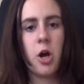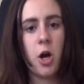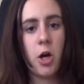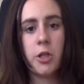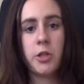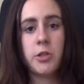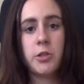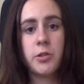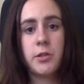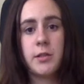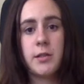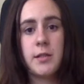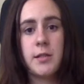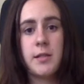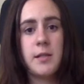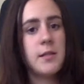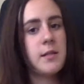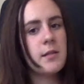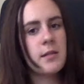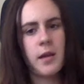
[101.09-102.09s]
artery
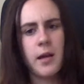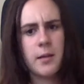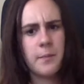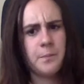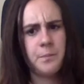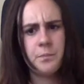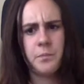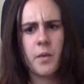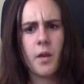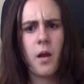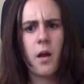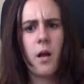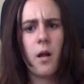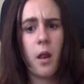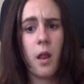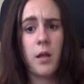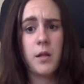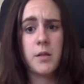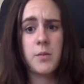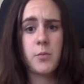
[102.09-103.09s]
disease, and
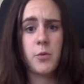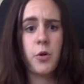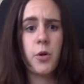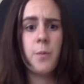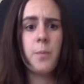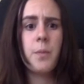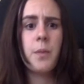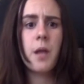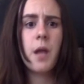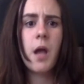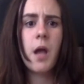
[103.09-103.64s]
lots more.